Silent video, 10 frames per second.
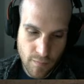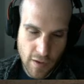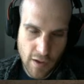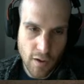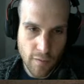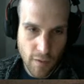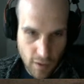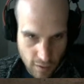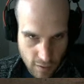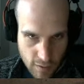Let go of
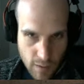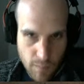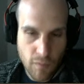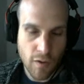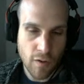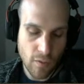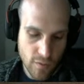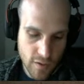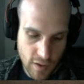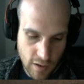R, keep your finger on
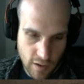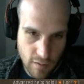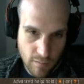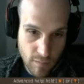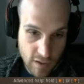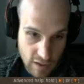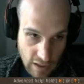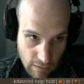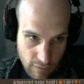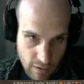T,
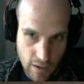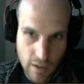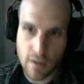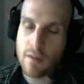safety.